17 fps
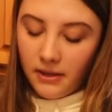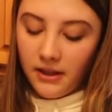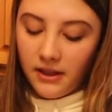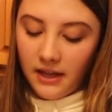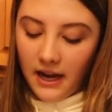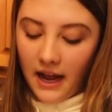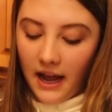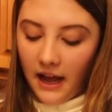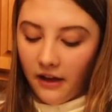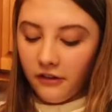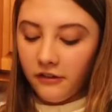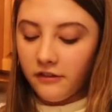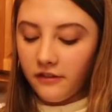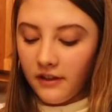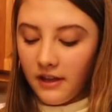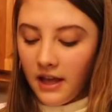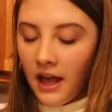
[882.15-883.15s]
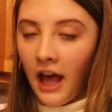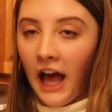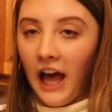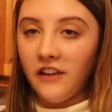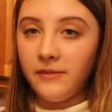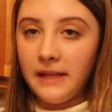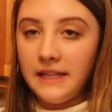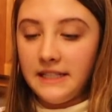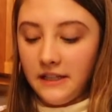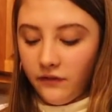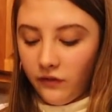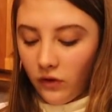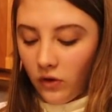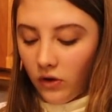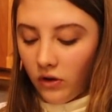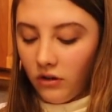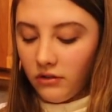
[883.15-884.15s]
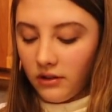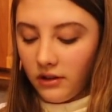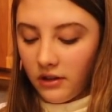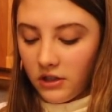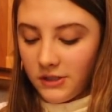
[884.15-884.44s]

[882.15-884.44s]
month and a half have been difficult.